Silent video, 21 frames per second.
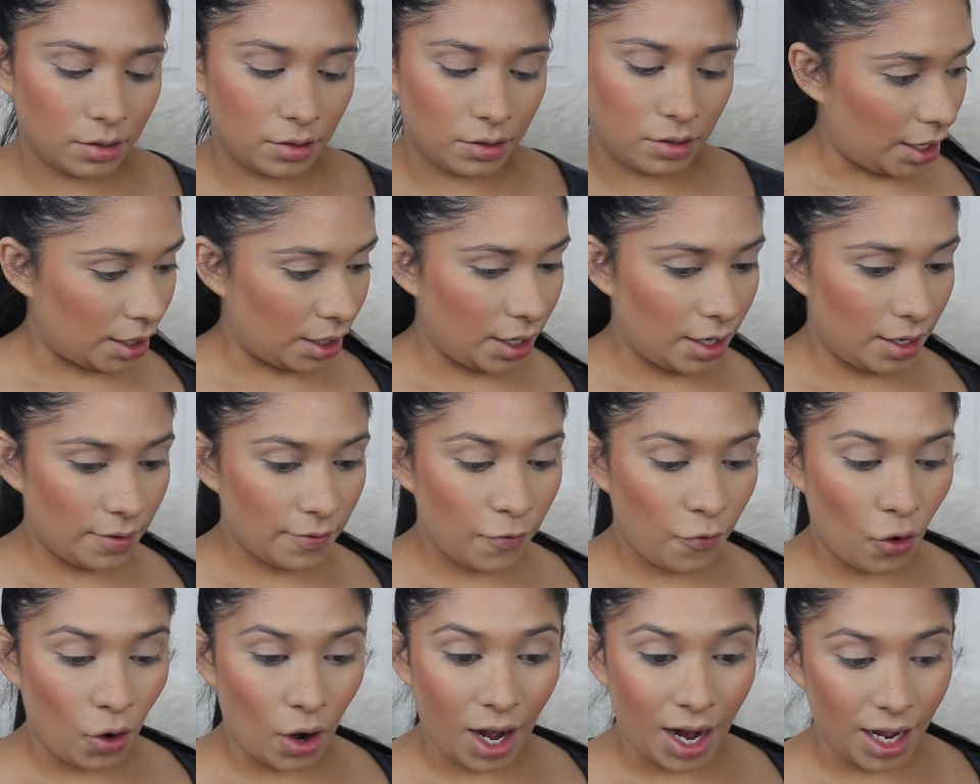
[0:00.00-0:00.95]
And
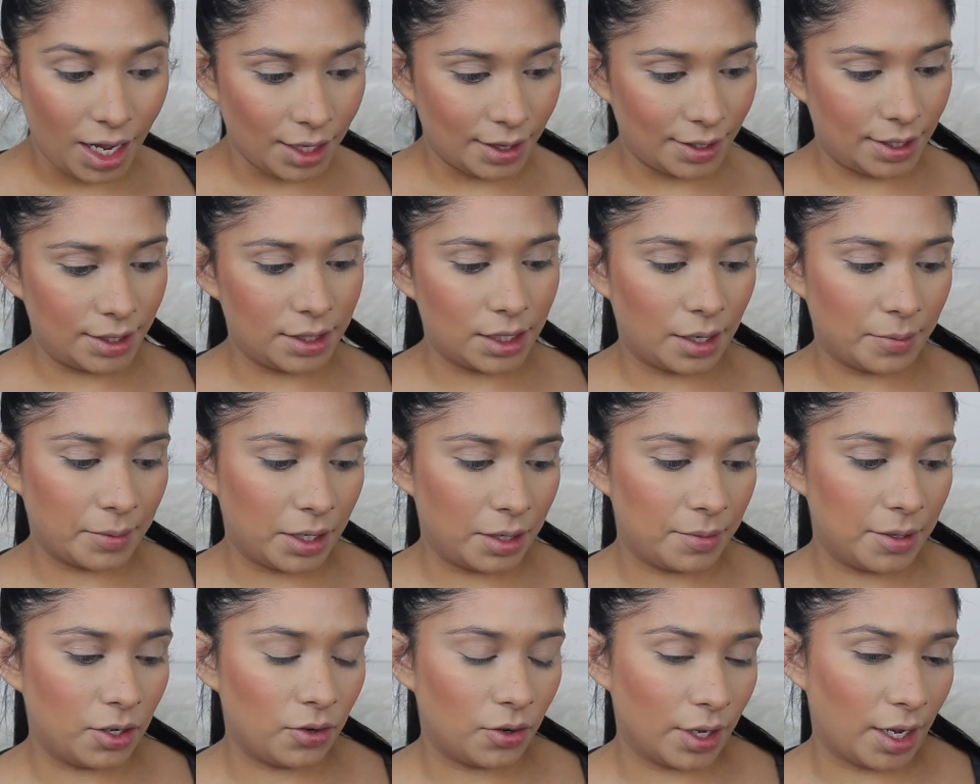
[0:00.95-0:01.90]
for highlight, I'm going
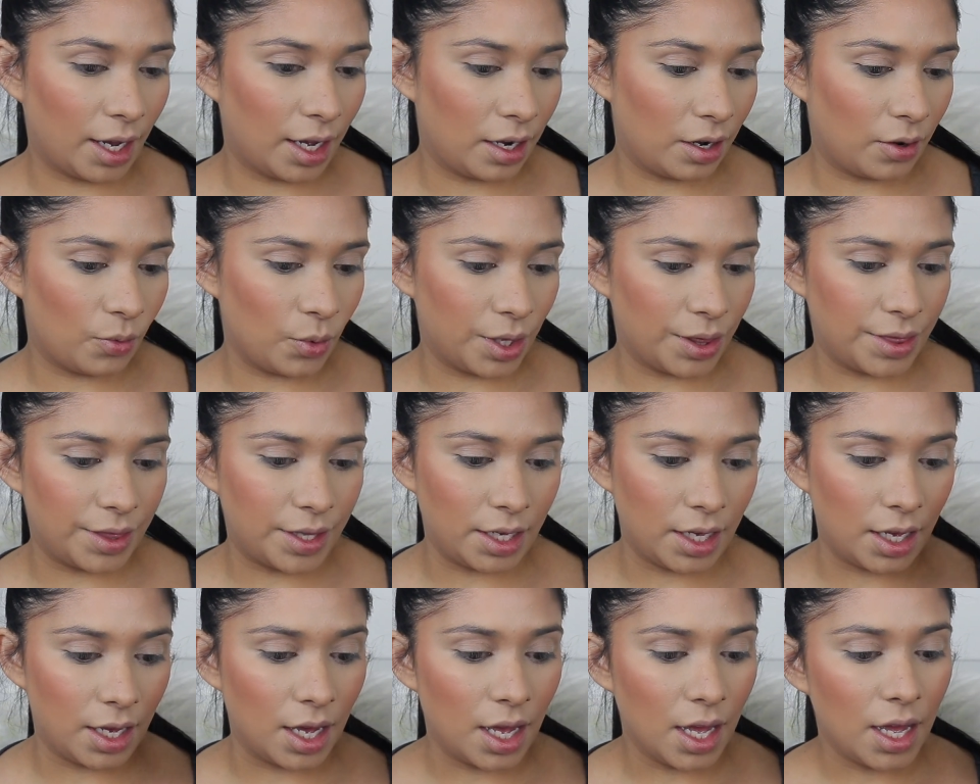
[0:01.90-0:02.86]
to be going in with
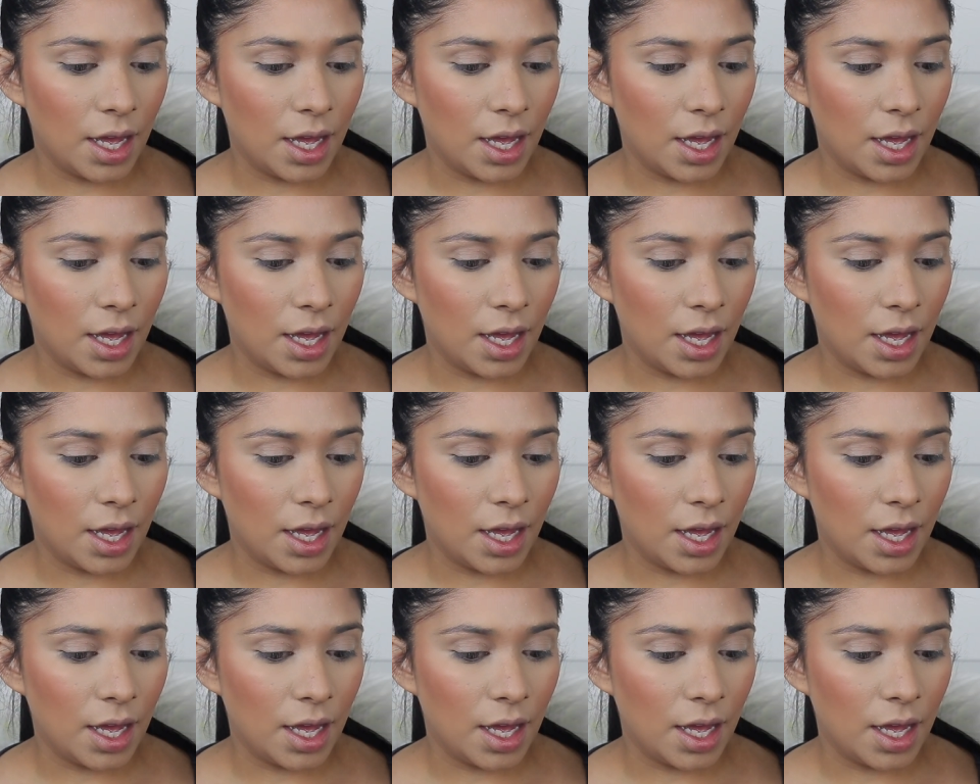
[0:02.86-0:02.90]
the